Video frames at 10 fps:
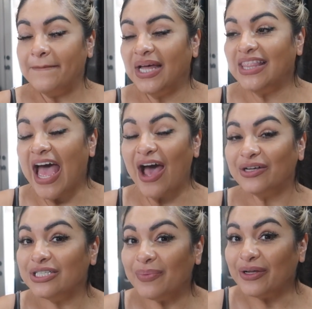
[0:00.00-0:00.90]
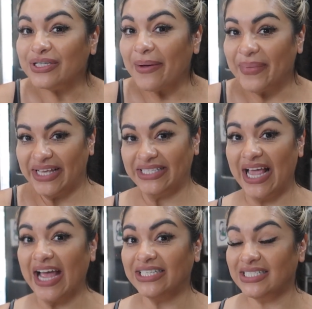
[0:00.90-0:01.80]
but the house smells
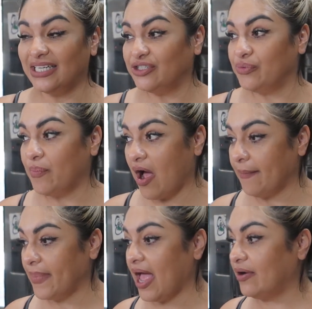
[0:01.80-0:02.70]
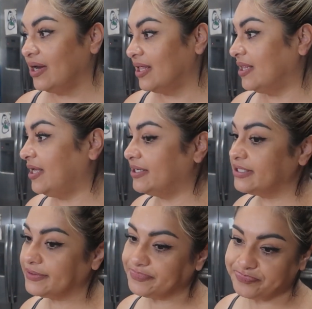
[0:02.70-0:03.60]
amazing. I just need to mop. I already
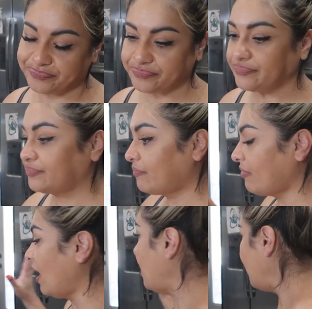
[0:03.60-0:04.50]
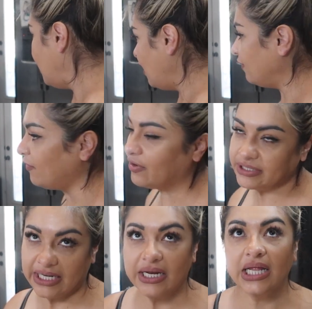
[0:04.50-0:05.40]
cleaned. Of course,
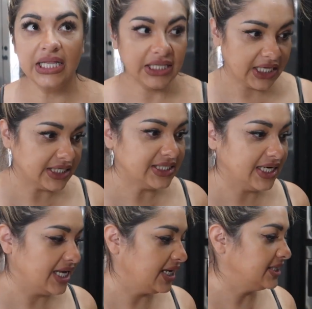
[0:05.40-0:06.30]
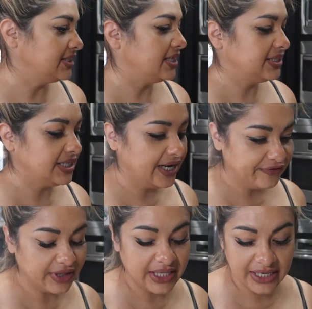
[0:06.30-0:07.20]
I need to clean the kitchen again because the kitchen I
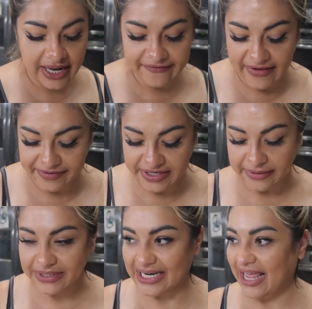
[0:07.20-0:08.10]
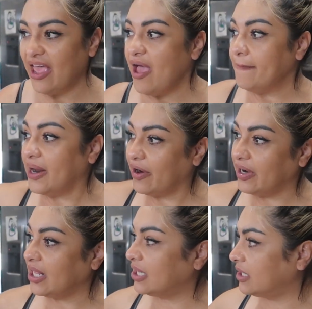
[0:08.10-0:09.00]
have to clean like 5 times a day, but I
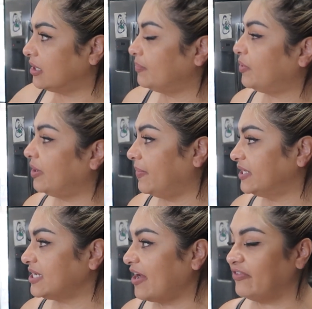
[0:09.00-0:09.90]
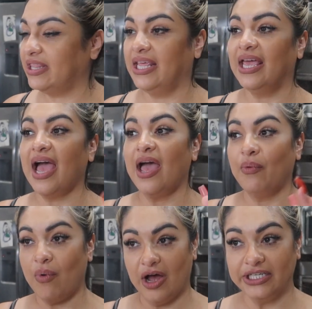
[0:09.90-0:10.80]
already cleaned pretty much everything. I
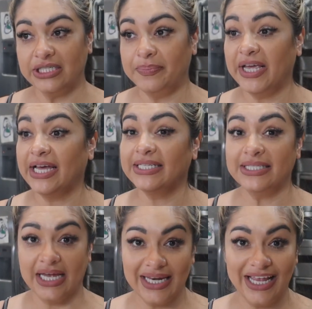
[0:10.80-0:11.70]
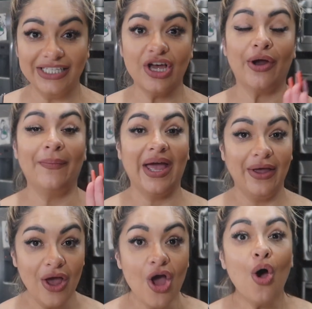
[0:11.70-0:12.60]
washed because Sundays are my